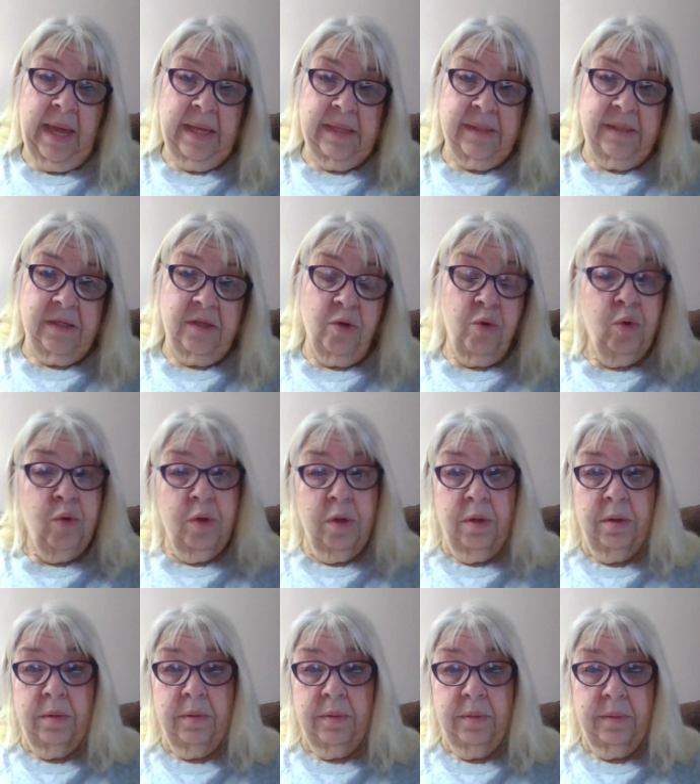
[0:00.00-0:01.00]
at
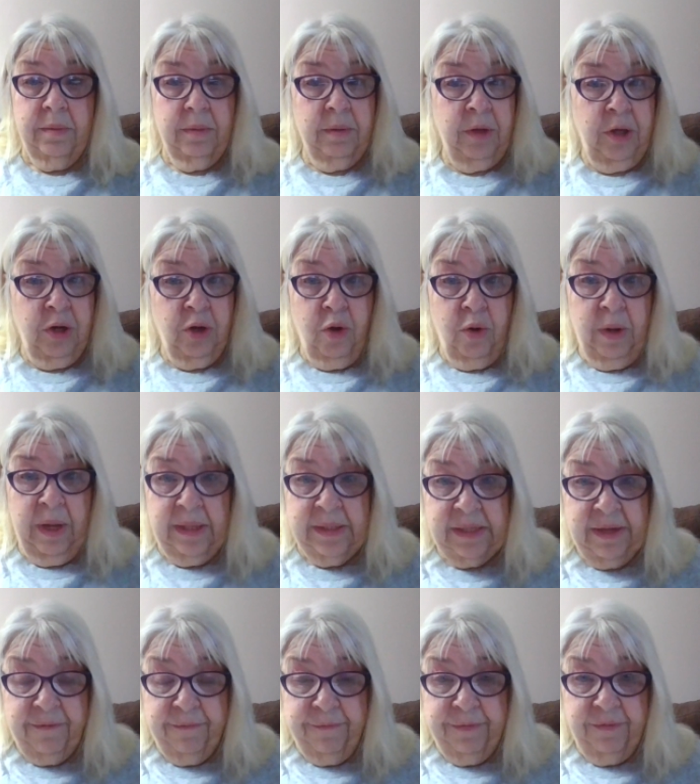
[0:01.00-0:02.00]
school, you know,
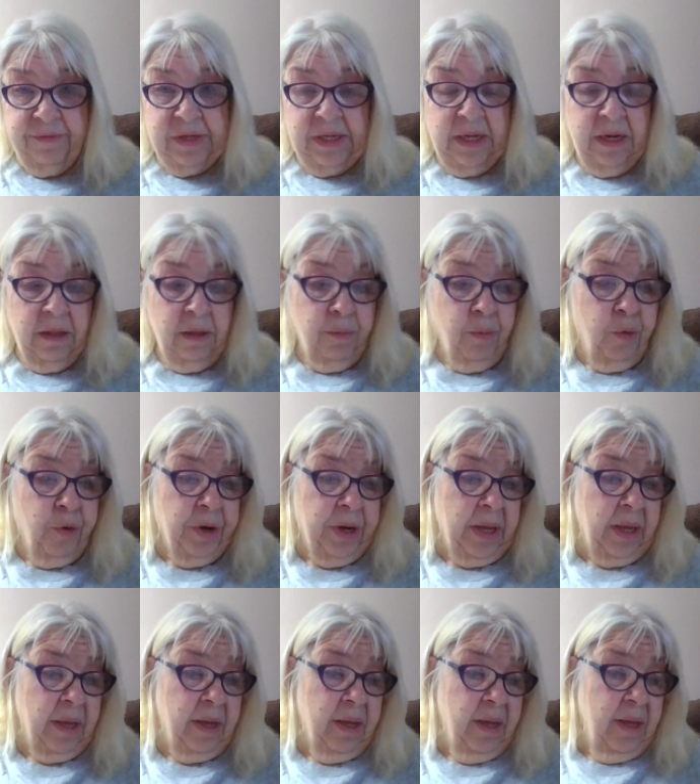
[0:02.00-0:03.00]
at 7.15 in the
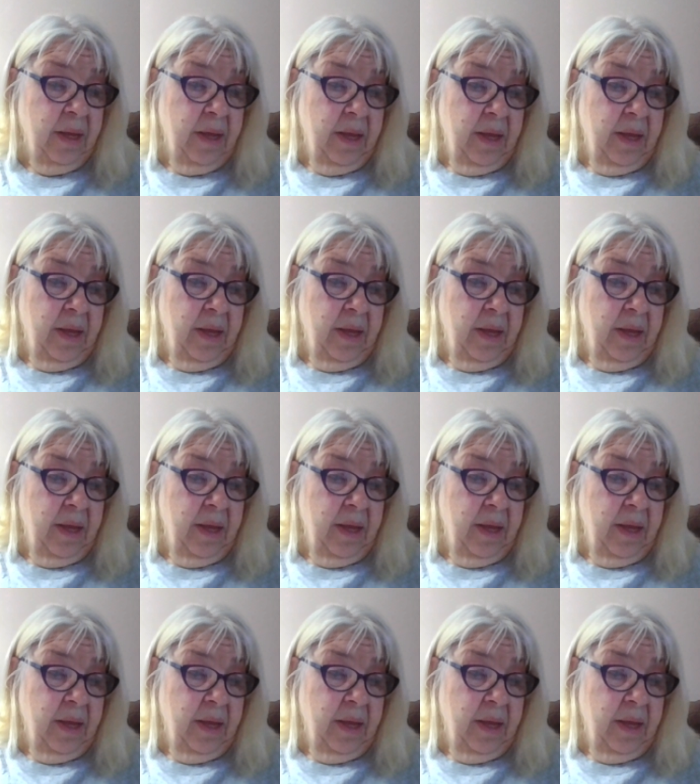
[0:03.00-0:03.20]
morning.